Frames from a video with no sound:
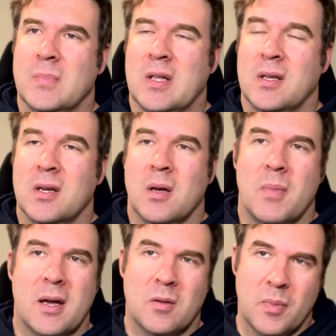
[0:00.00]
It didn't
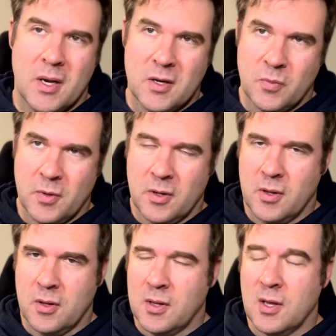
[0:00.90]
come back to bite us, but
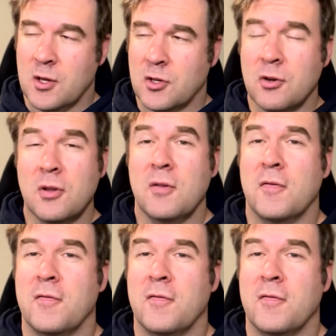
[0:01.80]
it certainly